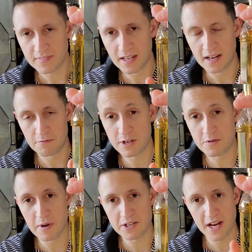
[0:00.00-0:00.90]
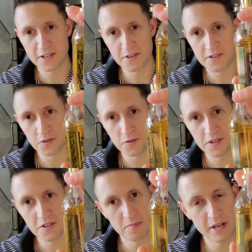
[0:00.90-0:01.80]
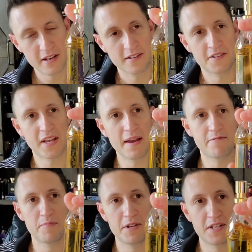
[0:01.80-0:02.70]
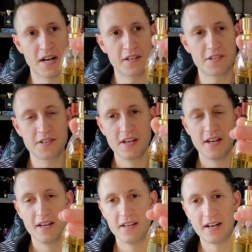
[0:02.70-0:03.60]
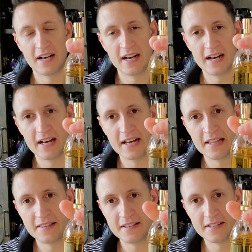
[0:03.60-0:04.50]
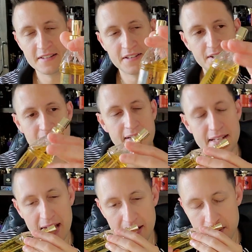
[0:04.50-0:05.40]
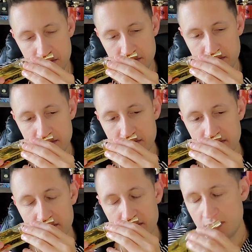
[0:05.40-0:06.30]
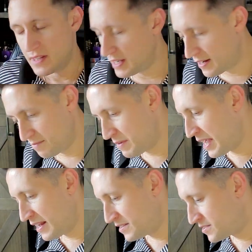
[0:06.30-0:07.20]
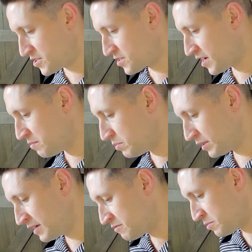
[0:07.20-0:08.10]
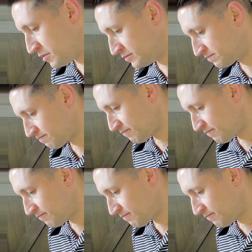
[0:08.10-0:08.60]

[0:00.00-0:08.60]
Uh, Rich Mitch actually sold this to me. This came from the Ducks, uh, the, the Duck Den. And man, it's just unbelievable.